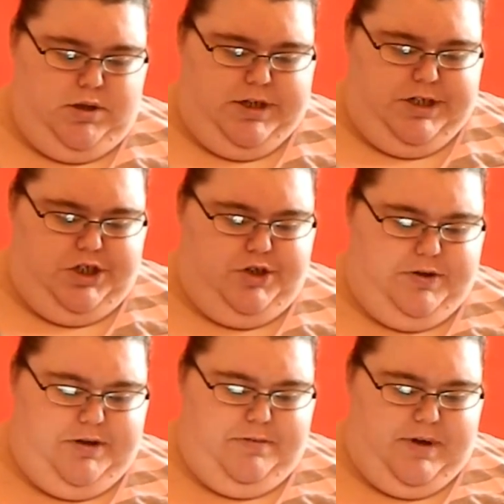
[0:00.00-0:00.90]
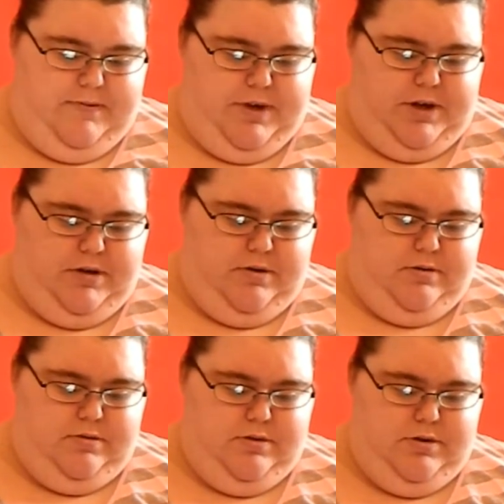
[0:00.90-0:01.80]
History in my
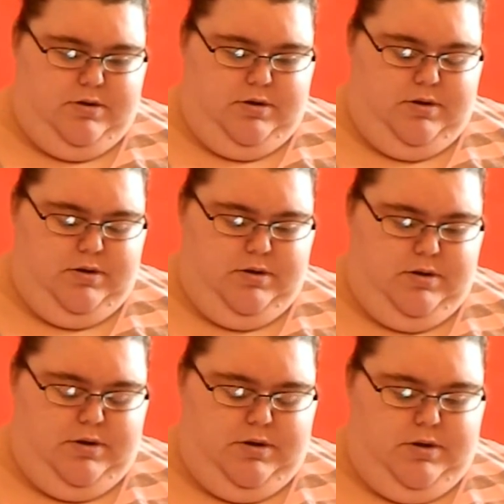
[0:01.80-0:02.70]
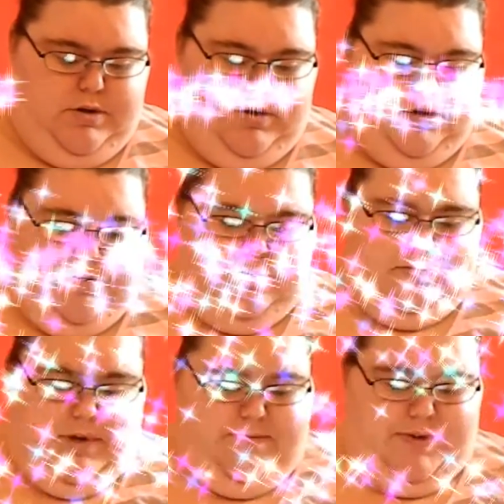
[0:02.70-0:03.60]
videos.
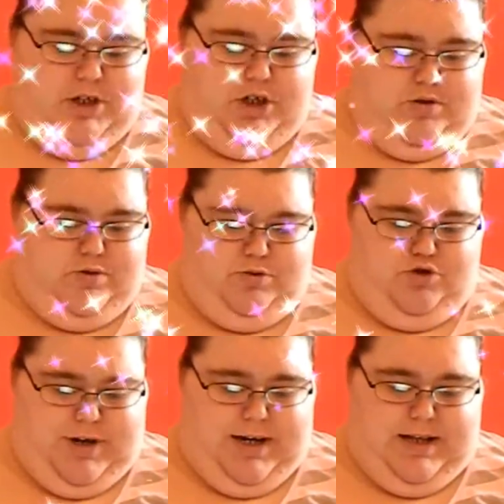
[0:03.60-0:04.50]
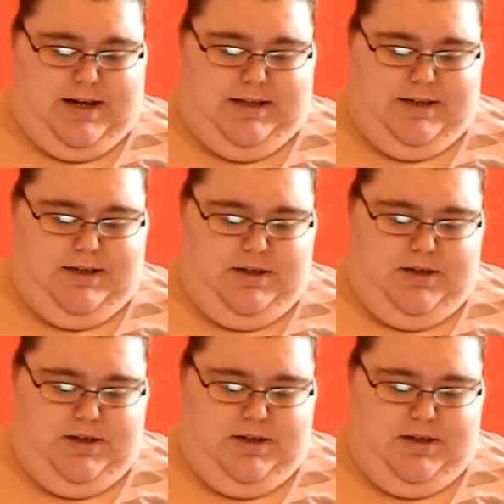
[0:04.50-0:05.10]
We'll try that.